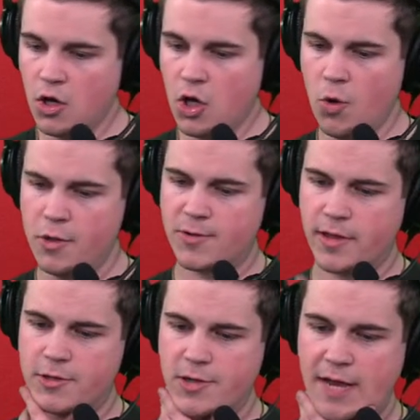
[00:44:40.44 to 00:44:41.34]
Who would you
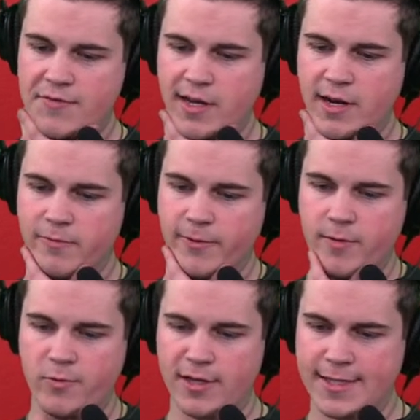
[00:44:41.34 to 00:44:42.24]
rather draft end of
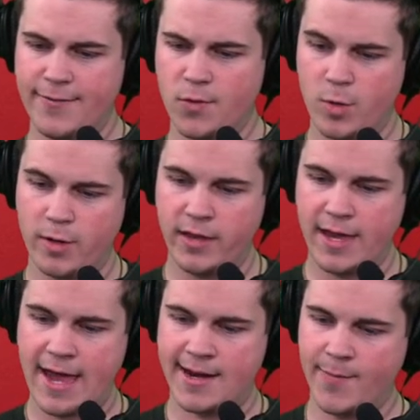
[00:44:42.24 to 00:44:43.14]
round one? Xavier Worthy,
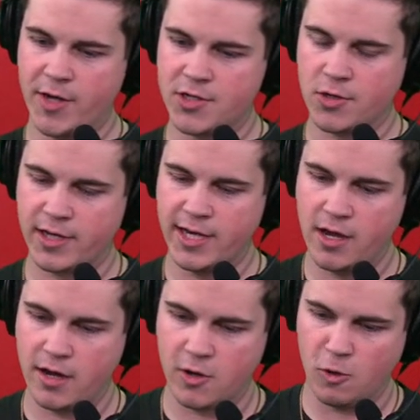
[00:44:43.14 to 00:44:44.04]
Adonai Mitchell, or
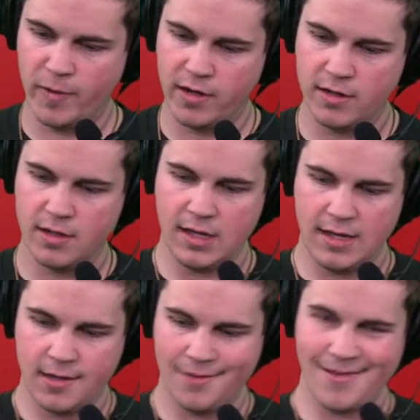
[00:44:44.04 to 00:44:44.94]
Keon Coleman?
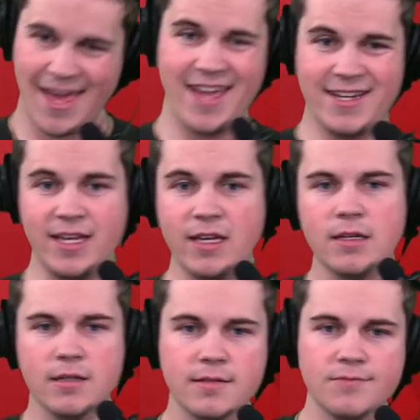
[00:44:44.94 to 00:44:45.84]
AD.
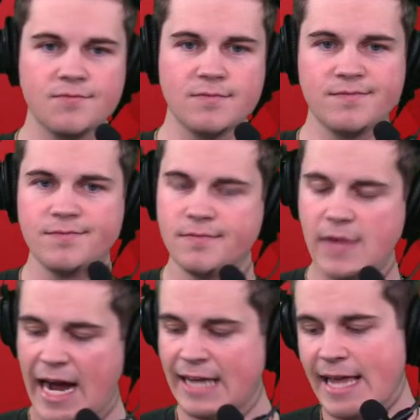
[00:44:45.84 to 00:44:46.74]

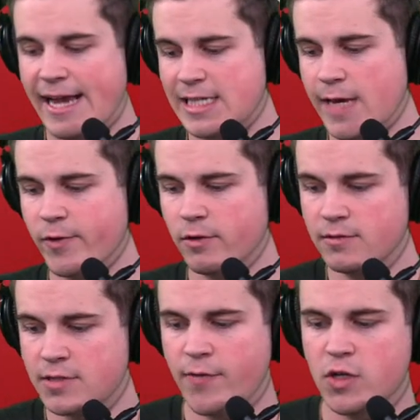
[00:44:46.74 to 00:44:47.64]
I like Xavier.
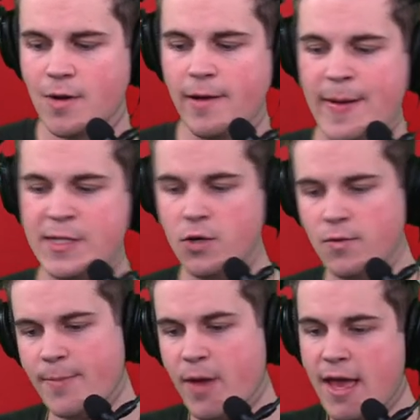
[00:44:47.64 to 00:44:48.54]
Xavier's probably my two.
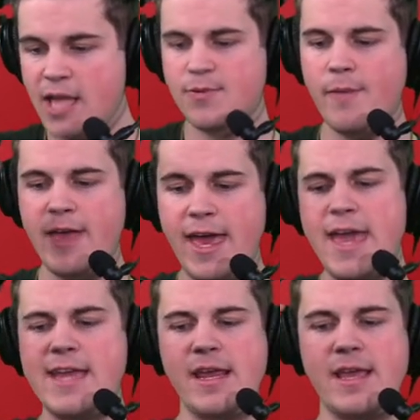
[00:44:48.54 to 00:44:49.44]
It's probably
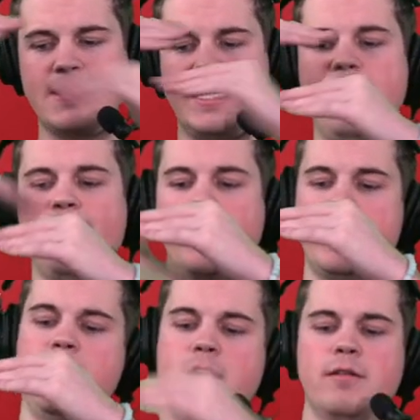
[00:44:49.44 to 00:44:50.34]
AD, Xavier,
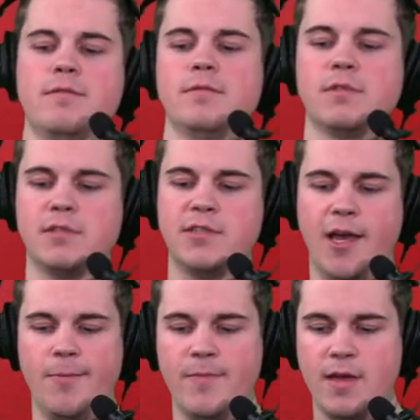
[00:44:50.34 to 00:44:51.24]
Keon. So,